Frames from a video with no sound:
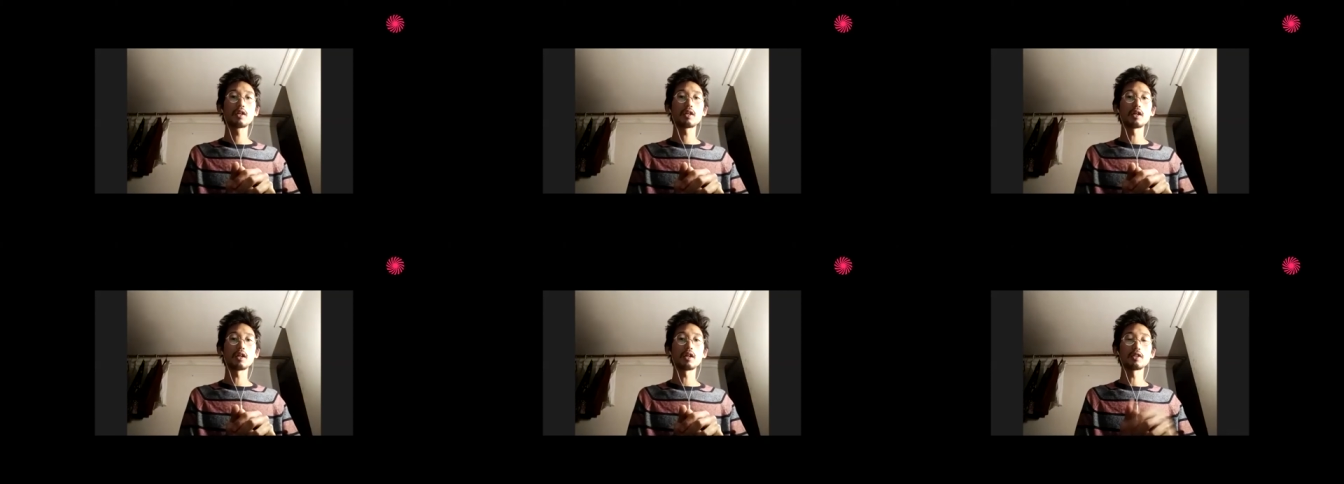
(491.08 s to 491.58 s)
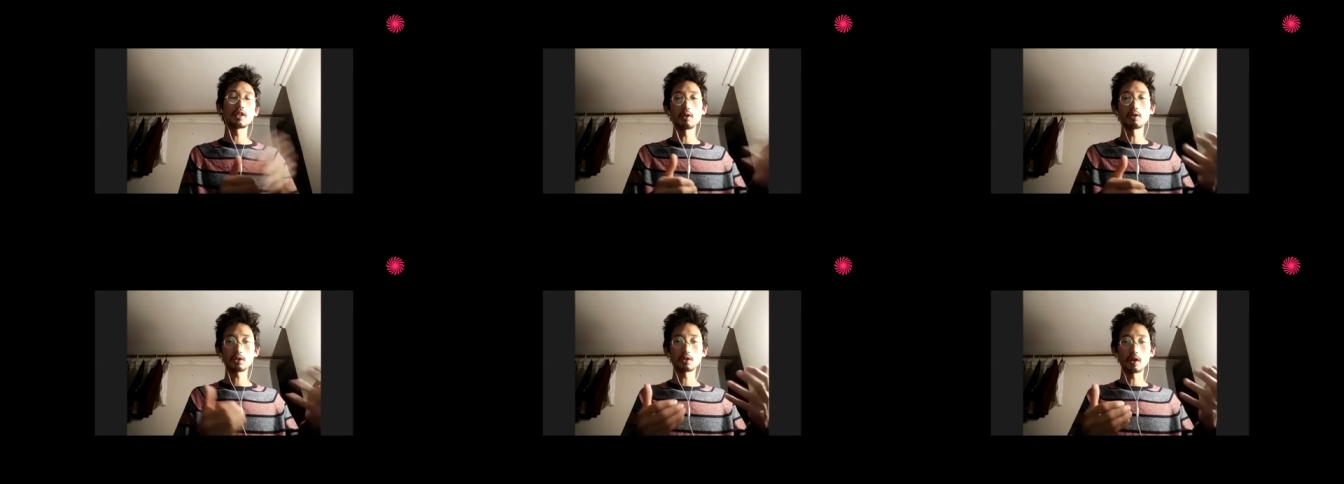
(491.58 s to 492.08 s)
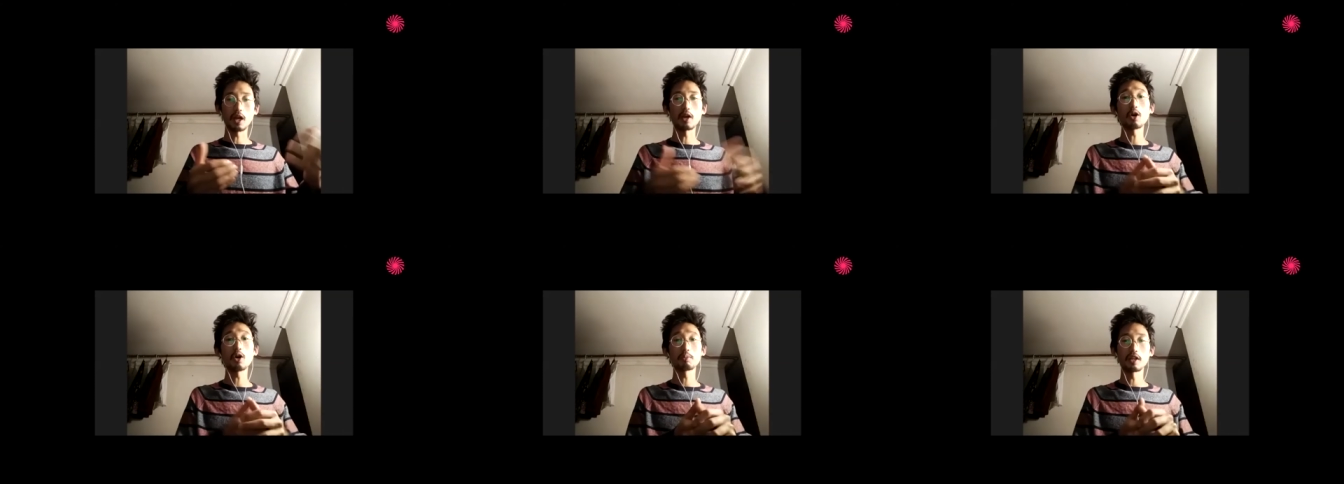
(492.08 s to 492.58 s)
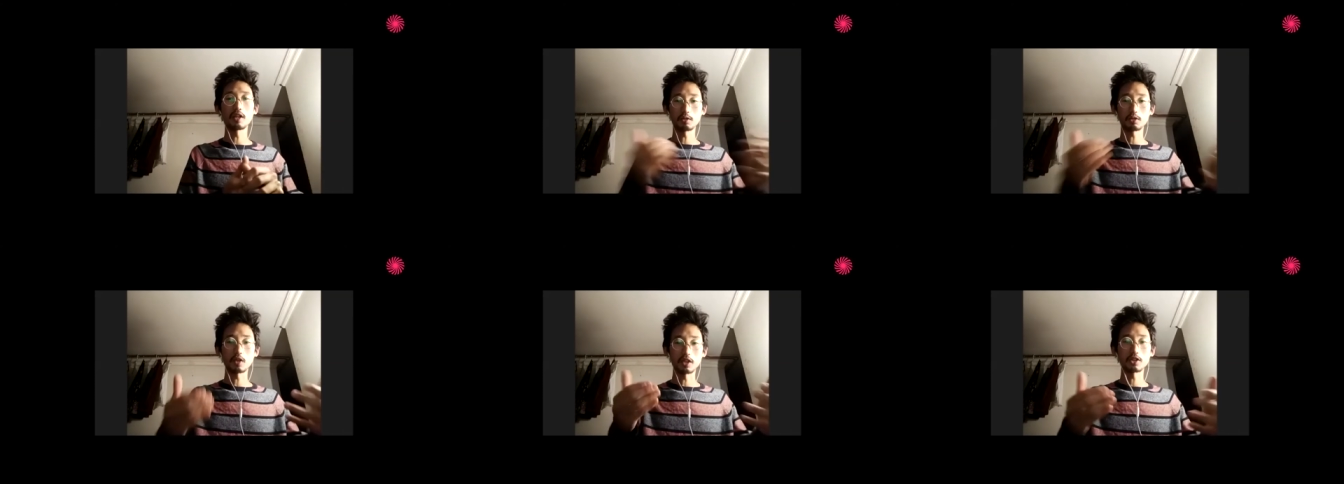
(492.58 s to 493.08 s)
uh, they also, I hope they
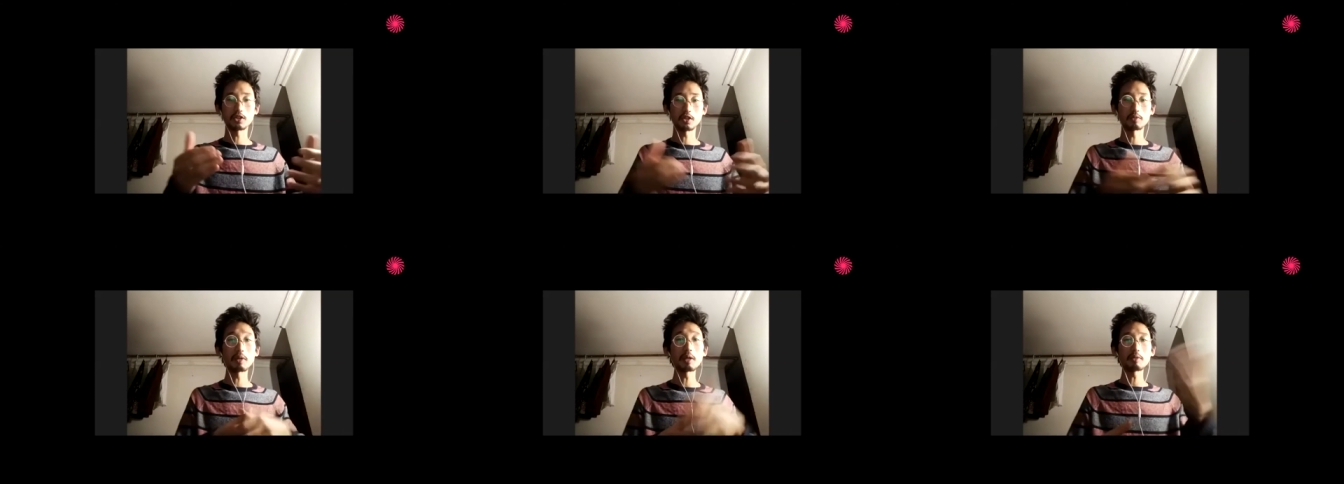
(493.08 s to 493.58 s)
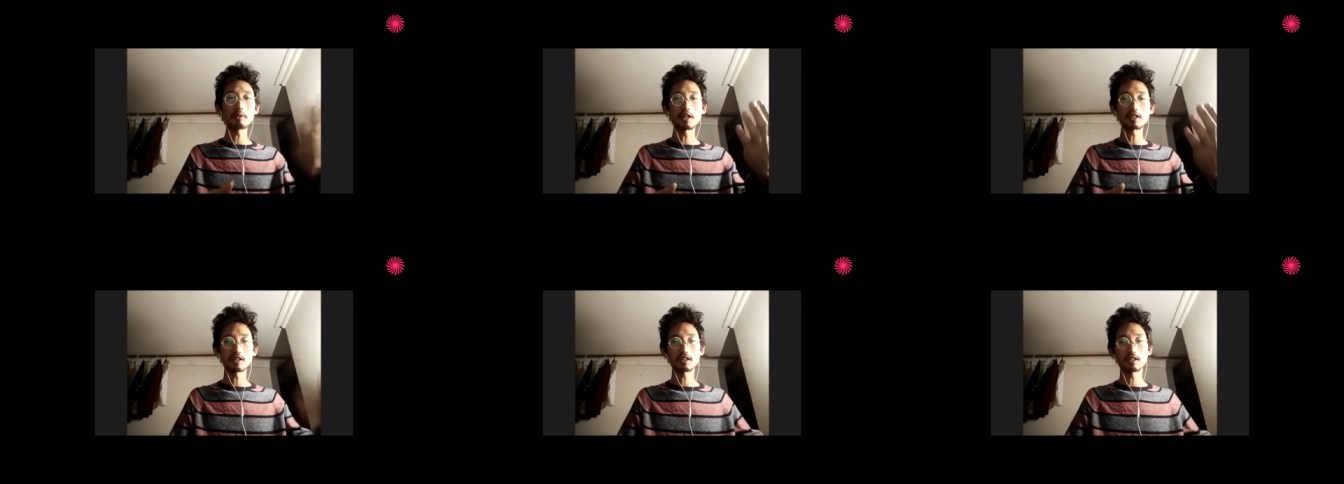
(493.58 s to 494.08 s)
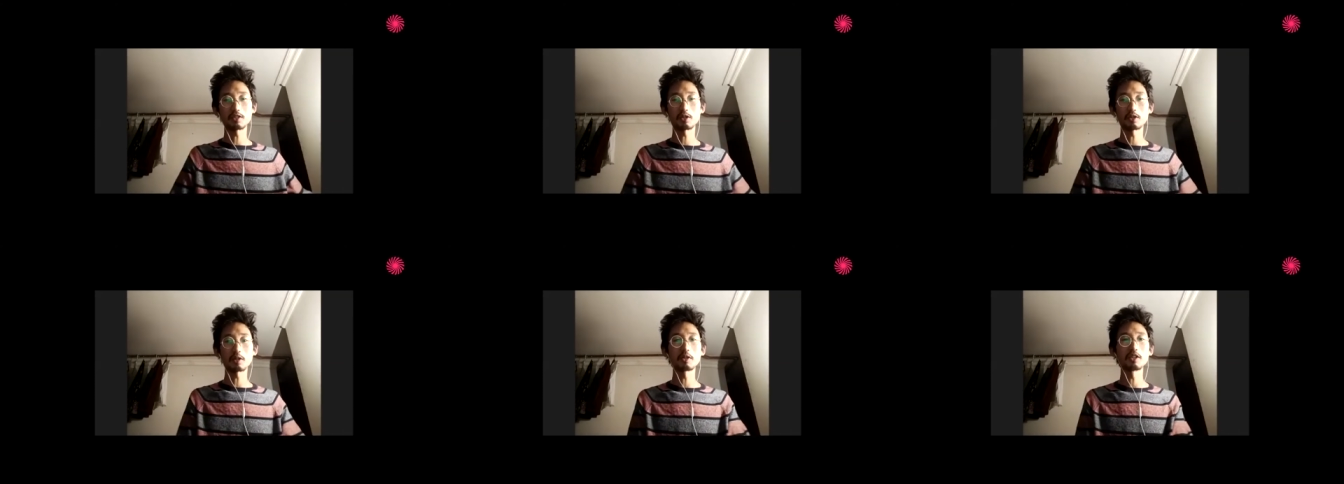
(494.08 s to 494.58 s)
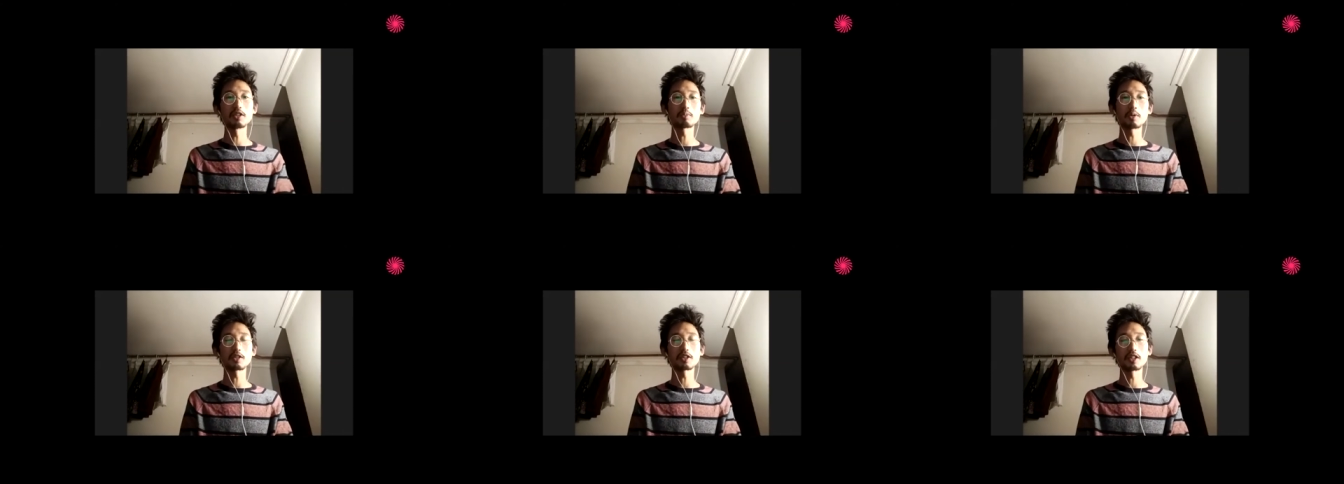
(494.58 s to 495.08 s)
also enjoyed. Maybe Marta can talk about this
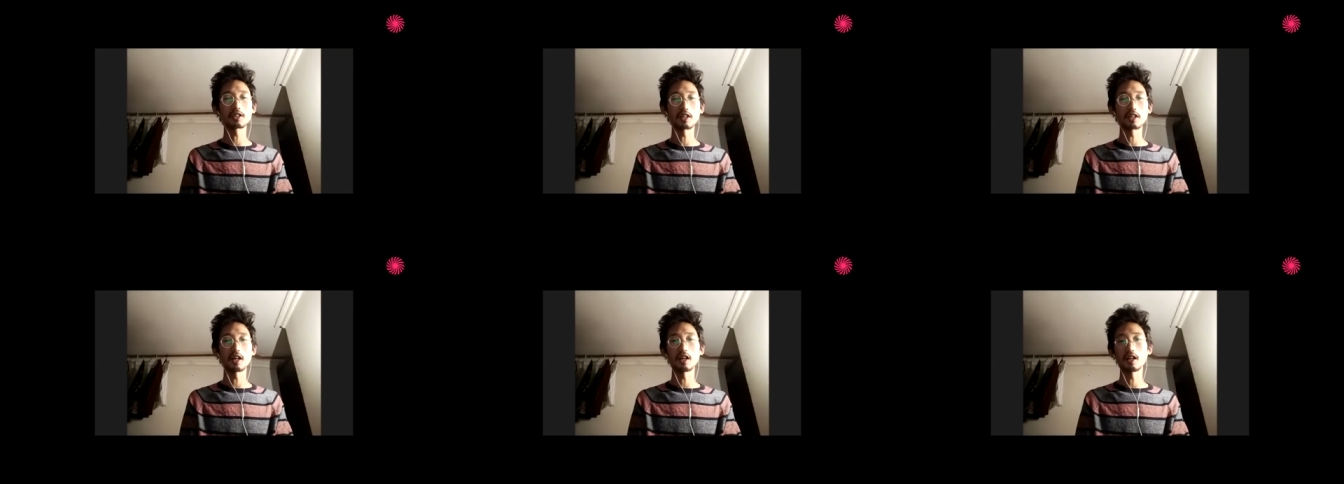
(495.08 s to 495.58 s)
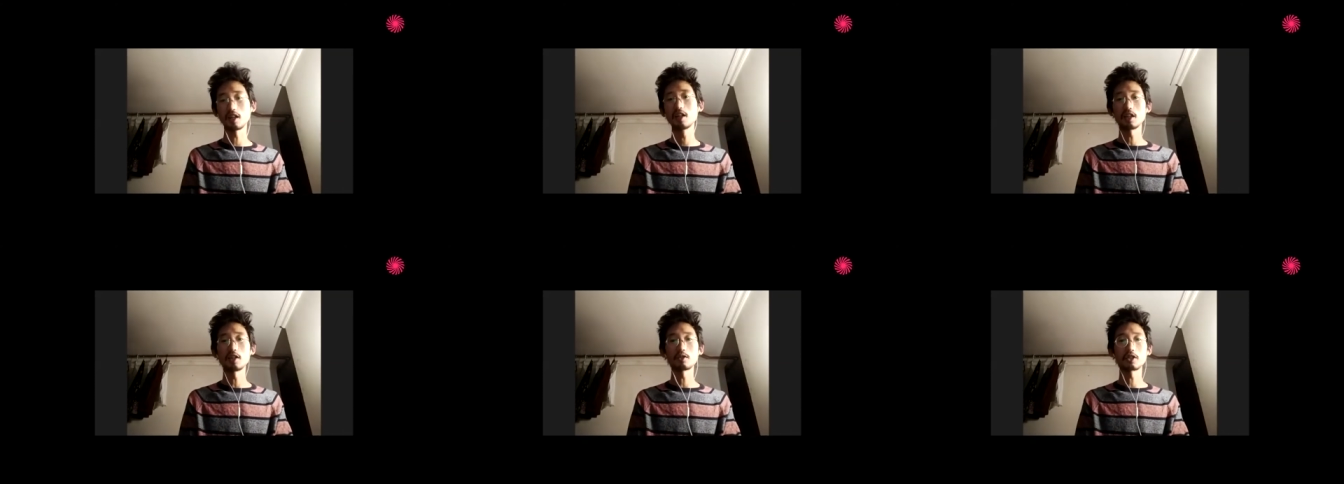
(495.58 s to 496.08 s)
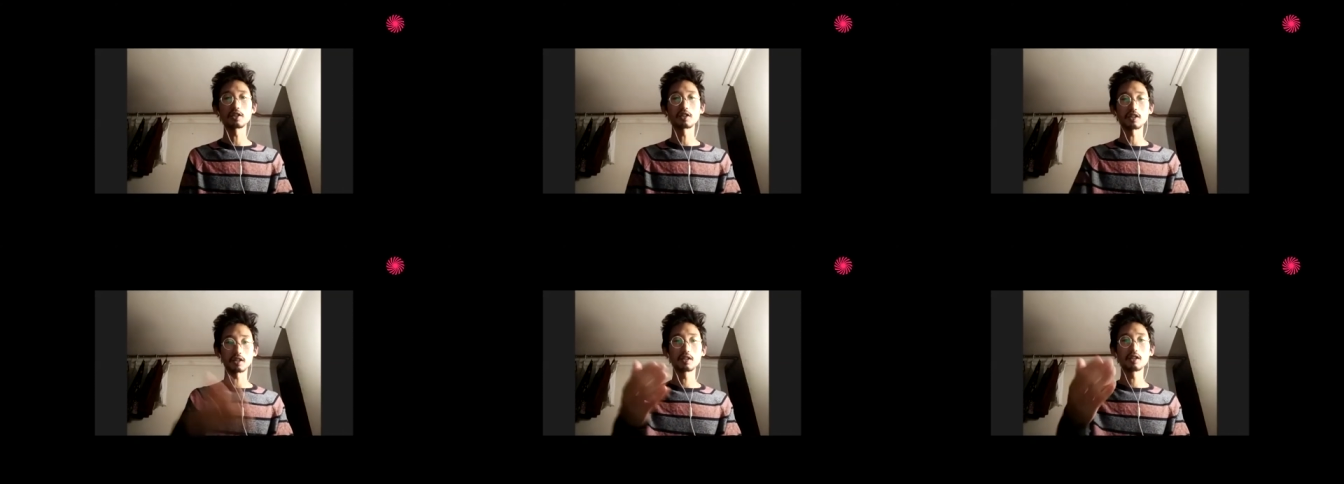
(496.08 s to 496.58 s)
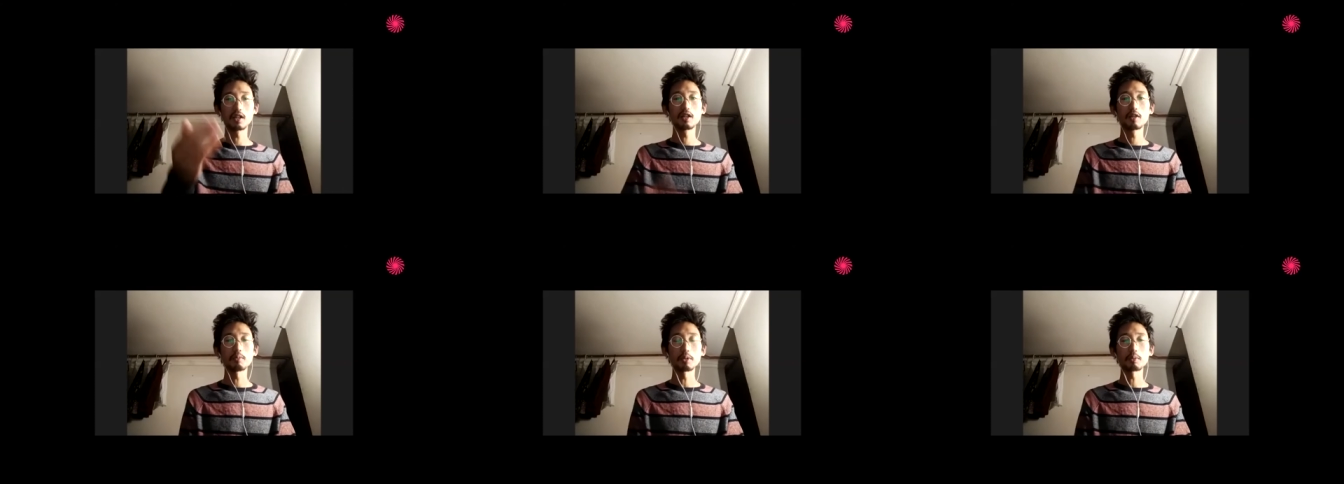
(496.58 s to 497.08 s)
process uh, if she can
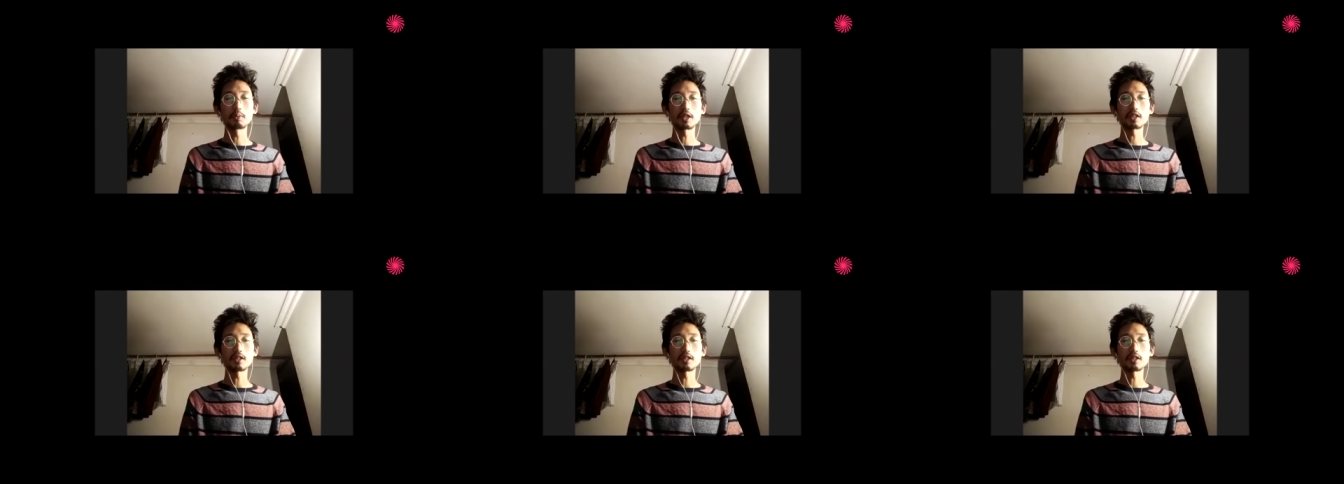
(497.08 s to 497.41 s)
be present